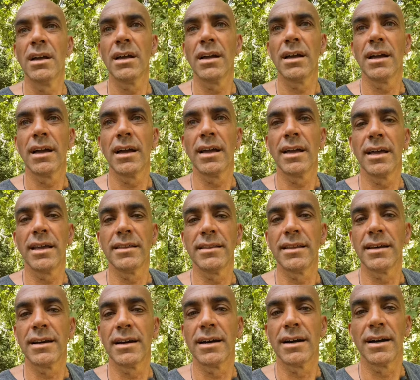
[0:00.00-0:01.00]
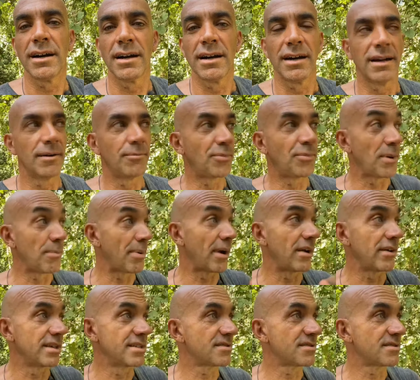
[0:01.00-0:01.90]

and preparing